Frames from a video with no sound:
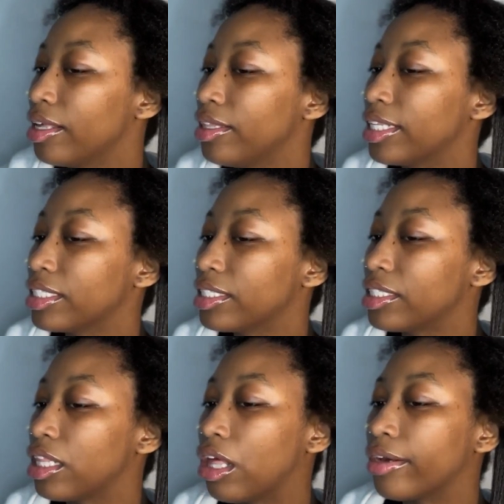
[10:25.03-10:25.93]
this is
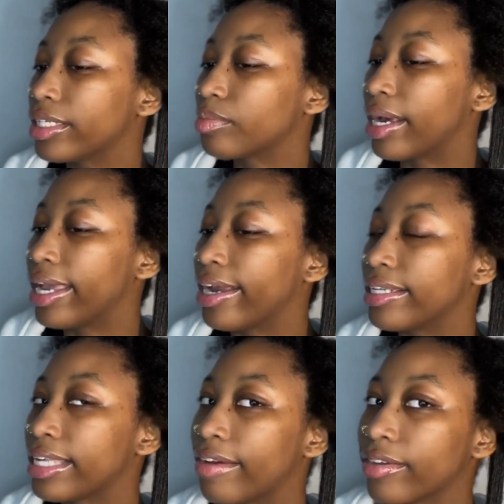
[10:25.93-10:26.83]
the longest my hair
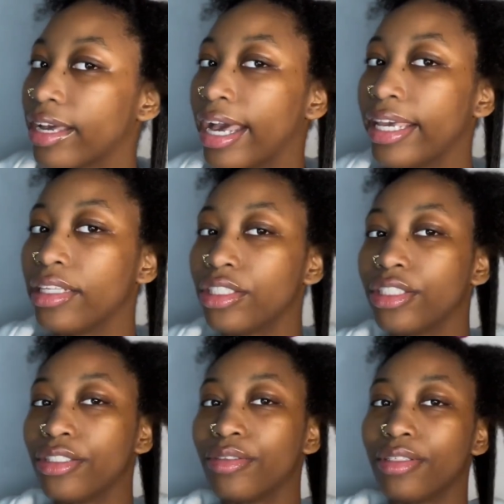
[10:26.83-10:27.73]
has ever got
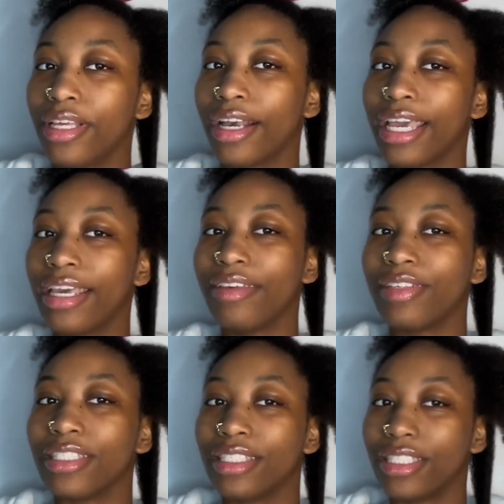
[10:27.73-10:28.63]
to. Y'all can't
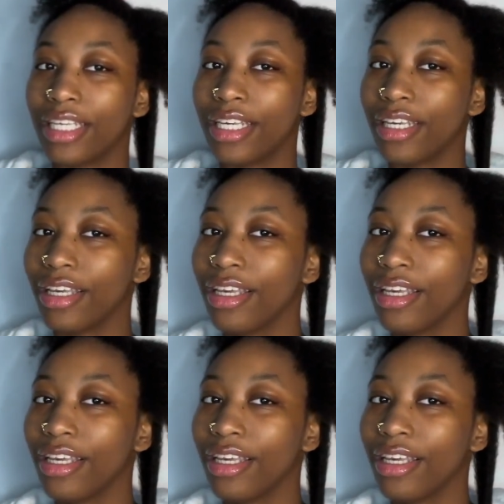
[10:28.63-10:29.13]
even see.